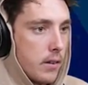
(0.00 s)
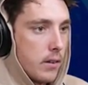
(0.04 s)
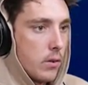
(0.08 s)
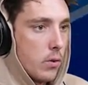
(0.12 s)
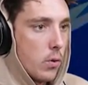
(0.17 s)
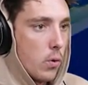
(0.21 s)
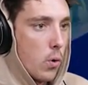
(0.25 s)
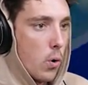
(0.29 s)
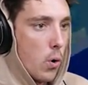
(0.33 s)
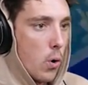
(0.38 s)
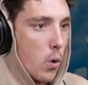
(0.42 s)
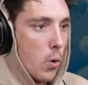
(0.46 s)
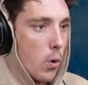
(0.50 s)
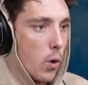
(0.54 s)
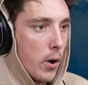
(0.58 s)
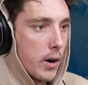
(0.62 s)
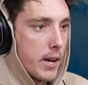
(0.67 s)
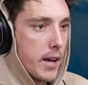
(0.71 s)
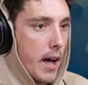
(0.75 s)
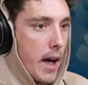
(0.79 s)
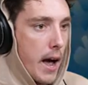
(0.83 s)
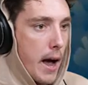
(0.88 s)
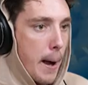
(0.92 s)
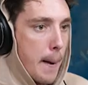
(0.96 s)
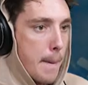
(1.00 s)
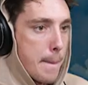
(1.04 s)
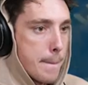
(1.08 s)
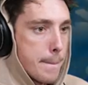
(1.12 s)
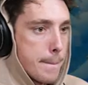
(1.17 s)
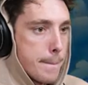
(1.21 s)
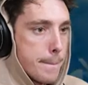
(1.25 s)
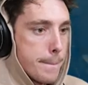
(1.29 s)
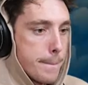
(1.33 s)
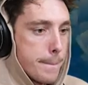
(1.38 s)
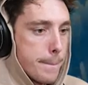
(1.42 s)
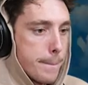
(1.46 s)
Oh, okay.
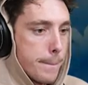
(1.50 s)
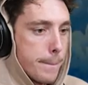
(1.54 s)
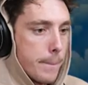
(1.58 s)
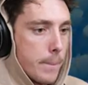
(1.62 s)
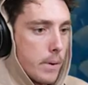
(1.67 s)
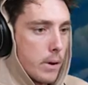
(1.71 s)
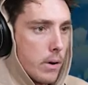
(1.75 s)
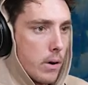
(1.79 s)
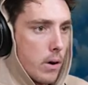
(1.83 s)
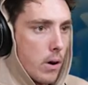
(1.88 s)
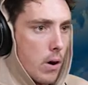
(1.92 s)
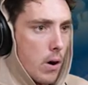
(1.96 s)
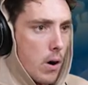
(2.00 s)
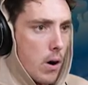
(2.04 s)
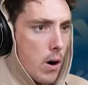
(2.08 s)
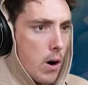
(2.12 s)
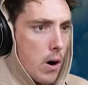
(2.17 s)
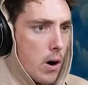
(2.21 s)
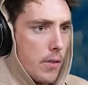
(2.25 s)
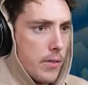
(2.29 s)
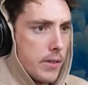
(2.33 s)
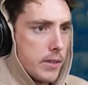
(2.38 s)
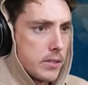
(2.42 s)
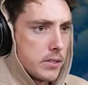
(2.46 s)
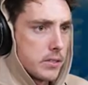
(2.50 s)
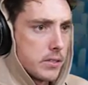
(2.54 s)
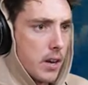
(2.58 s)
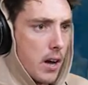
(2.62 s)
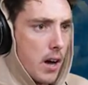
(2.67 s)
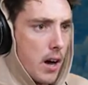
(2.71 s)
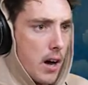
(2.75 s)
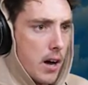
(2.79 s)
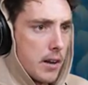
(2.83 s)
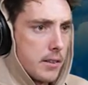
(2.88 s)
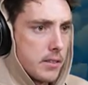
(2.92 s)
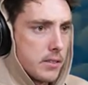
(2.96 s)
Oh, this is
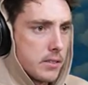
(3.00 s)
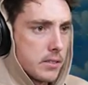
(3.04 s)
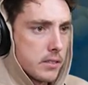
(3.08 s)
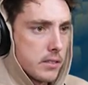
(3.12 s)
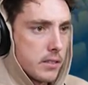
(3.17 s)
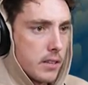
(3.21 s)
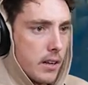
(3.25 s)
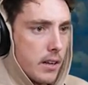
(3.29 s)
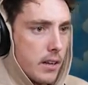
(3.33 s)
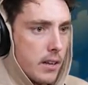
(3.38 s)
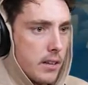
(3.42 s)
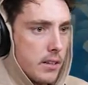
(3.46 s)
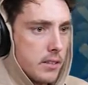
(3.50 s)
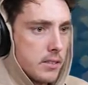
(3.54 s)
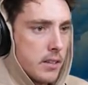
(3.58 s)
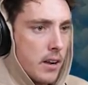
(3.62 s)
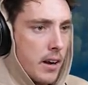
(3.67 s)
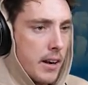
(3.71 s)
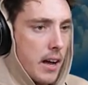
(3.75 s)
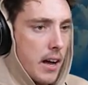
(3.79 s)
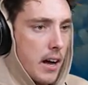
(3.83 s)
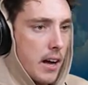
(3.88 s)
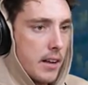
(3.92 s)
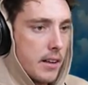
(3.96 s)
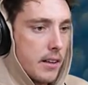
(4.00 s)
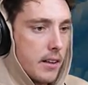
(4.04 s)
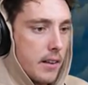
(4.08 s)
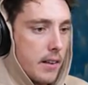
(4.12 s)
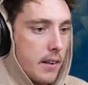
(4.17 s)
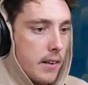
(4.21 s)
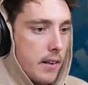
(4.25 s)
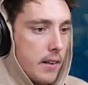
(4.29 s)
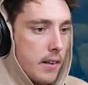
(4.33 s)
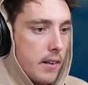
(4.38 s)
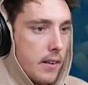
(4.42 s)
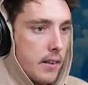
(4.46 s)
hard. This, it's kind of hard.
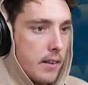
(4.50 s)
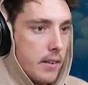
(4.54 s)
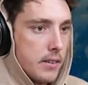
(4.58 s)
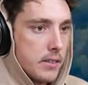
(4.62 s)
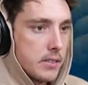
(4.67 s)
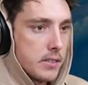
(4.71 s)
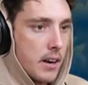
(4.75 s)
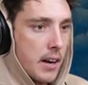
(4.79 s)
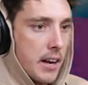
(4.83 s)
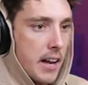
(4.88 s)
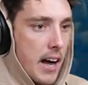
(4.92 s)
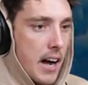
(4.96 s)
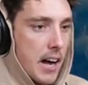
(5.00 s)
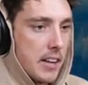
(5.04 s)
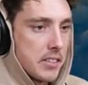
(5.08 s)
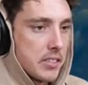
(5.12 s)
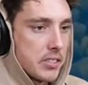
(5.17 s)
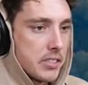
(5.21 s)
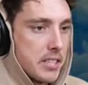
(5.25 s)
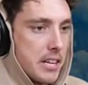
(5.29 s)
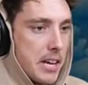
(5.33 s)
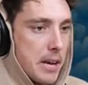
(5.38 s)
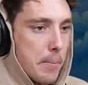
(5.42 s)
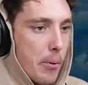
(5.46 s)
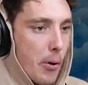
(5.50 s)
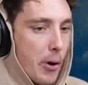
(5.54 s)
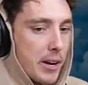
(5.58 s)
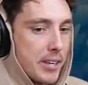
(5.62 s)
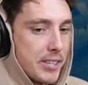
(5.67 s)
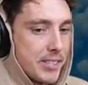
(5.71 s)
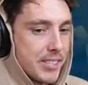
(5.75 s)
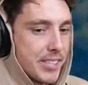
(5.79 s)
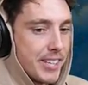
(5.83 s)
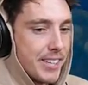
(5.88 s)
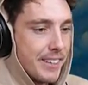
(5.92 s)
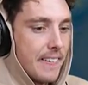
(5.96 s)
It's kind of hard to steer,
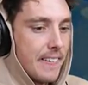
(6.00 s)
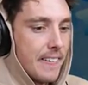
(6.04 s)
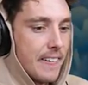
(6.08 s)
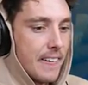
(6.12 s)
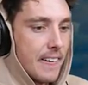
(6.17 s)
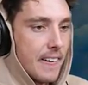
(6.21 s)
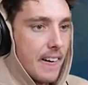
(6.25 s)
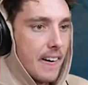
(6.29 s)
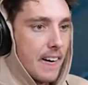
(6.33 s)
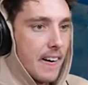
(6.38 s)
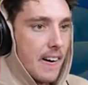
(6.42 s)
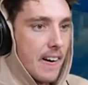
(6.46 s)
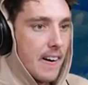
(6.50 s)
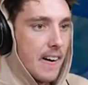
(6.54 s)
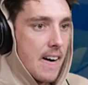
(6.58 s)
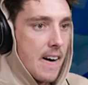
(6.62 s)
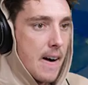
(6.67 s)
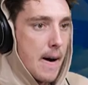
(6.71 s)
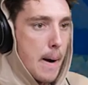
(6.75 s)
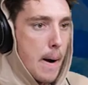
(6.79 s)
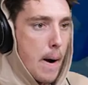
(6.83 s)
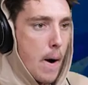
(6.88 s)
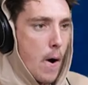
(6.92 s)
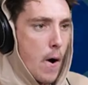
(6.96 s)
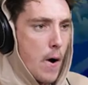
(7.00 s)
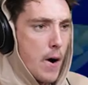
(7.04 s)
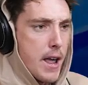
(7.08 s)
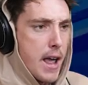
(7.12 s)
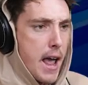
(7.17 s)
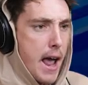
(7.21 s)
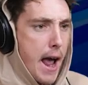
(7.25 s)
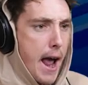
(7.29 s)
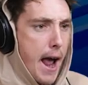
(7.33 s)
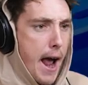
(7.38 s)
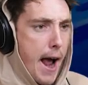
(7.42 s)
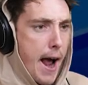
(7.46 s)
boys. Uh, oh
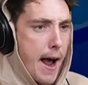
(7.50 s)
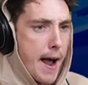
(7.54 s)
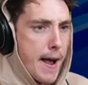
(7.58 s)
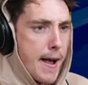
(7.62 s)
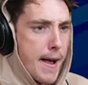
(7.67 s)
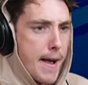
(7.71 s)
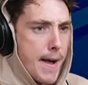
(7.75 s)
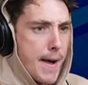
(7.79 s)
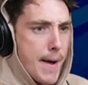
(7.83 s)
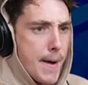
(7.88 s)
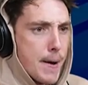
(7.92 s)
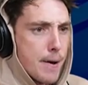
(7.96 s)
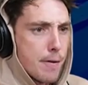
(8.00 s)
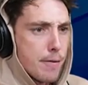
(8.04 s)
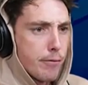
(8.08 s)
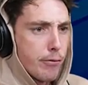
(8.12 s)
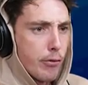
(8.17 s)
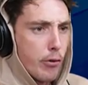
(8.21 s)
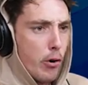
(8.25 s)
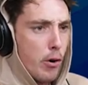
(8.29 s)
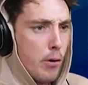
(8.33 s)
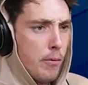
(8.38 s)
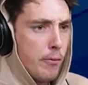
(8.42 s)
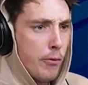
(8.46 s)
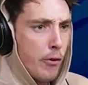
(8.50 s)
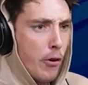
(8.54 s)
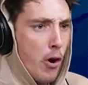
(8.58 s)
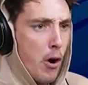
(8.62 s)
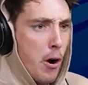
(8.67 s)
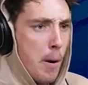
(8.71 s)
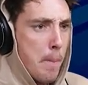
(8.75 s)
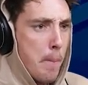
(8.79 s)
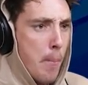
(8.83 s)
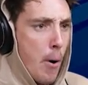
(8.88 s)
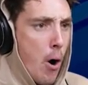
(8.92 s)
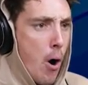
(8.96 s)
yeah. Vroom
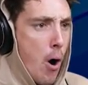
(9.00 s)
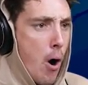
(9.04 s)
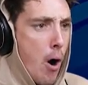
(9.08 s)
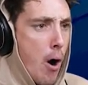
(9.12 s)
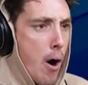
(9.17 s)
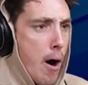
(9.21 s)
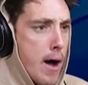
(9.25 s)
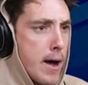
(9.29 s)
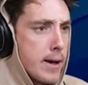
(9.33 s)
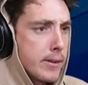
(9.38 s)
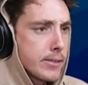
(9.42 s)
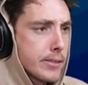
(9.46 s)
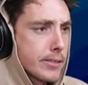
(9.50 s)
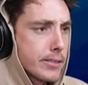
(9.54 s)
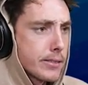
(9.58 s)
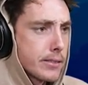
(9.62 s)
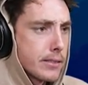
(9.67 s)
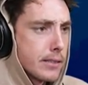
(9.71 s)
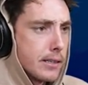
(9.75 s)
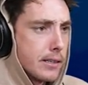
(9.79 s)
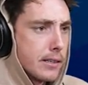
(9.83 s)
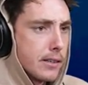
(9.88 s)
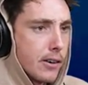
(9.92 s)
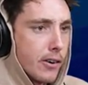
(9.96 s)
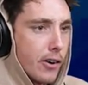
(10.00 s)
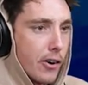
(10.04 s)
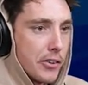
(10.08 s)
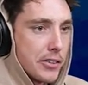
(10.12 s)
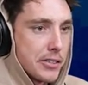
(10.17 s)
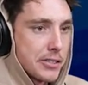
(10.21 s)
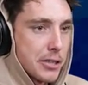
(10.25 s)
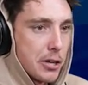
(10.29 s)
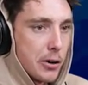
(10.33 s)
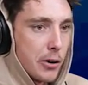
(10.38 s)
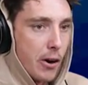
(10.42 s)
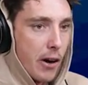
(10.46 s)
vroom, boys. Oh,
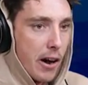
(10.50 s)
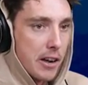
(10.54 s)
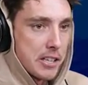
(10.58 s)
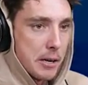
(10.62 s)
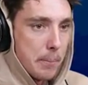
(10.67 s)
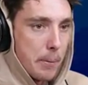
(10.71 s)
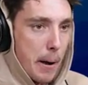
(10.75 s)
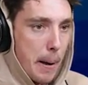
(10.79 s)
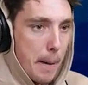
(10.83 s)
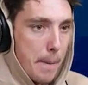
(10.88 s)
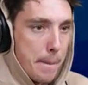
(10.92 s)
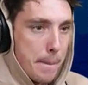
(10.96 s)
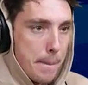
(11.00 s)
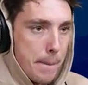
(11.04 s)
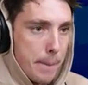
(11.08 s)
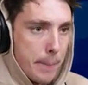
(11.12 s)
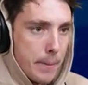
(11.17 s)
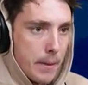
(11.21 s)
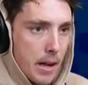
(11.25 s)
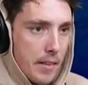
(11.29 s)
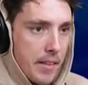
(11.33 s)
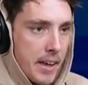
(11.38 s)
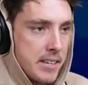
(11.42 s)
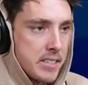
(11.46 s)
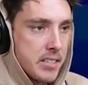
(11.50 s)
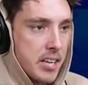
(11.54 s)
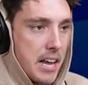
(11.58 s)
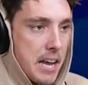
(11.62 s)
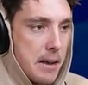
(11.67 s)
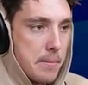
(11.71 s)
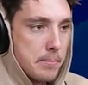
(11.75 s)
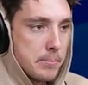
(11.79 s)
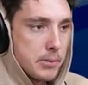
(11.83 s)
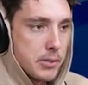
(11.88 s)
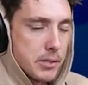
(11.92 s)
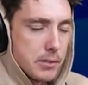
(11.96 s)
there's two guys up here. Are they
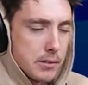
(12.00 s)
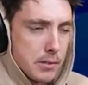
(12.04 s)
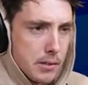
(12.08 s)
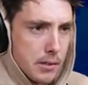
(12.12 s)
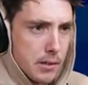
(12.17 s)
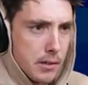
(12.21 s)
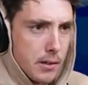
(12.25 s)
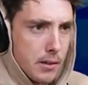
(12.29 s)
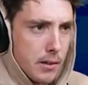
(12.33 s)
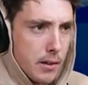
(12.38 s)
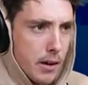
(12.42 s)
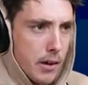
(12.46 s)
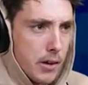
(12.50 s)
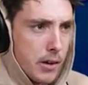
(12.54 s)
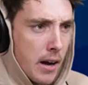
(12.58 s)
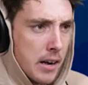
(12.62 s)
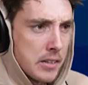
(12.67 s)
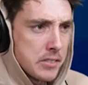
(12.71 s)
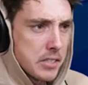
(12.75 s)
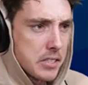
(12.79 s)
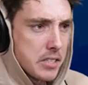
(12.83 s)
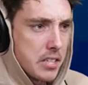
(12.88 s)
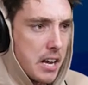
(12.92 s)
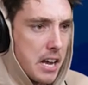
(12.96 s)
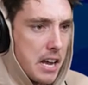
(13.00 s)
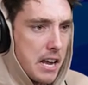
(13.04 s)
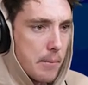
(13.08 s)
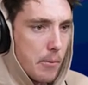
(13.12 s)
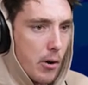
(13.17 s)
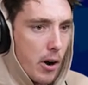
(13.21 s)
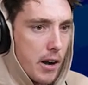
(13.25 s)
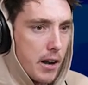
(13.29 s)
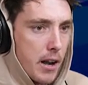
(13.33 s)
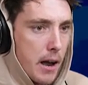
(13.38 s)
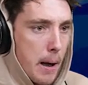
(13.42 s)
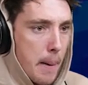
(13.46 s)
teams? Are you guys a team
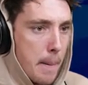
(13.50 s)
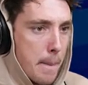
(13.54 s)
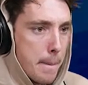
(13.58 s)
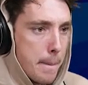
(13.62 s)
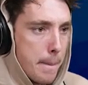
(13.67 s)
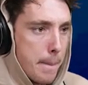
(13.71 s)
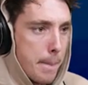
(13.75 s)
right now?